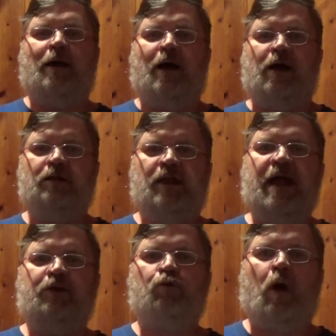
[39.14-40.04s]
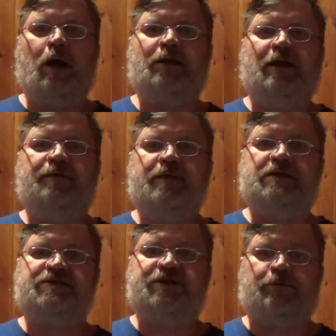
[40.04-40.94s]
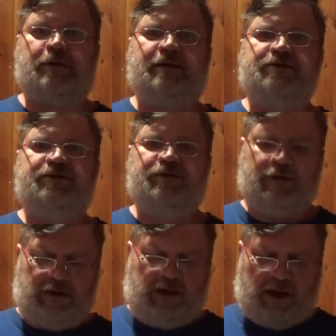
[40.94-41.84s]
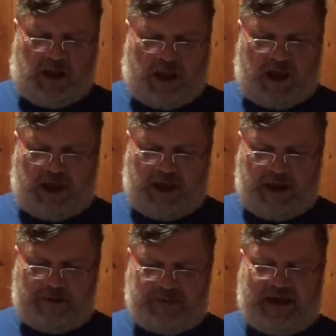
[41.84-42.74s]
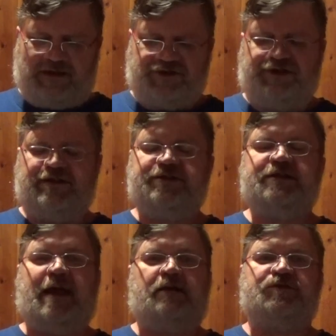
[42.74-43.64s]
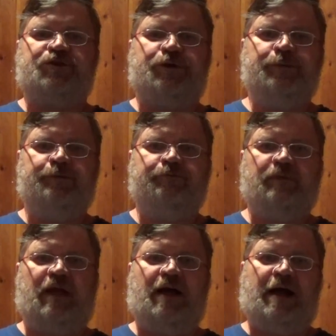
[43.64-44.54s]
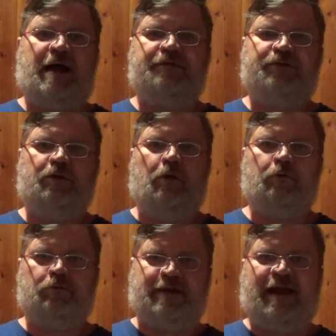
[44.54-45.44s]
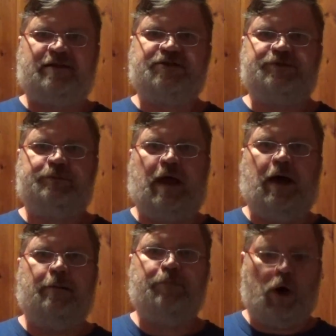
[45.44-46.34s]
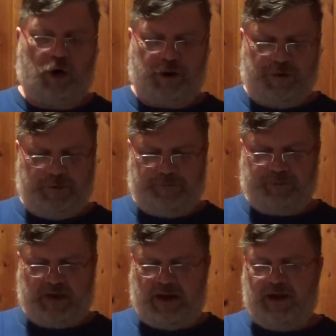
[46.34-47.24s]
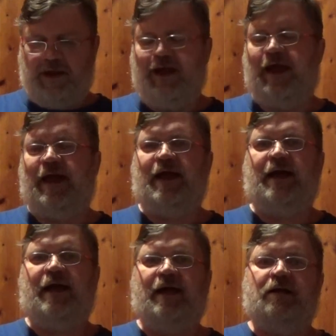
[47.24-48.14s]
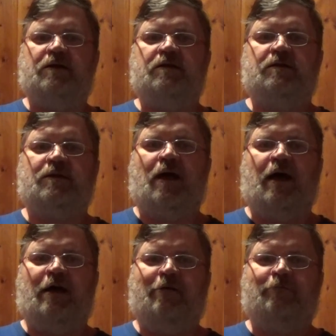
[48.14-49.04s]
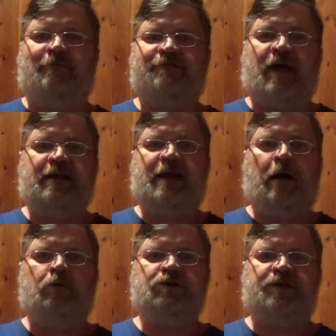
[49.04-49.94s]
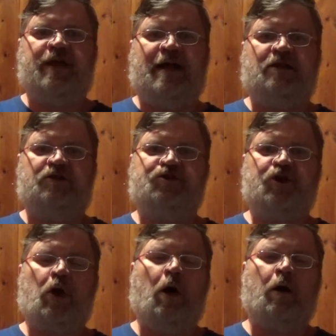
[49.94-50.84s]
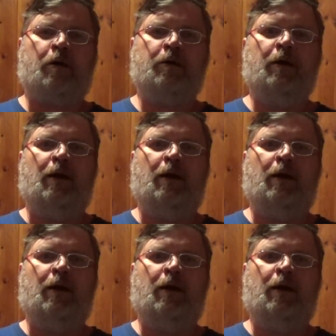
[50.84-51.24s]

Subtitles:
later on in the series. And she's a dancer at the local dance bar. And we find out that Jahar